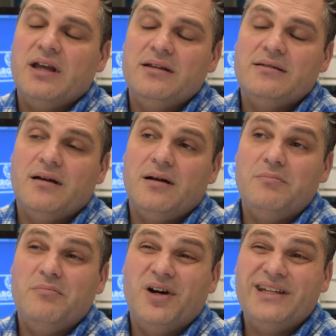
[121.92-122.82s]
and
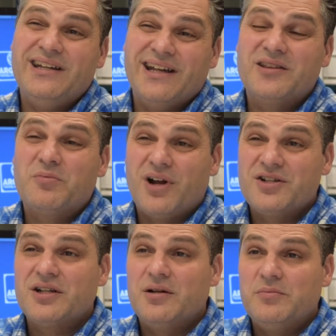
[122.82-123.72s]
money to get the
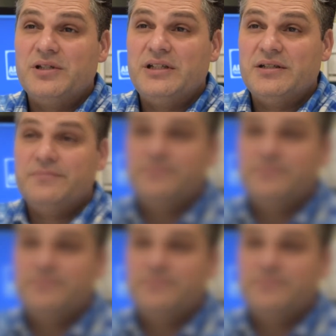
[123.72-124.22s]
project completed.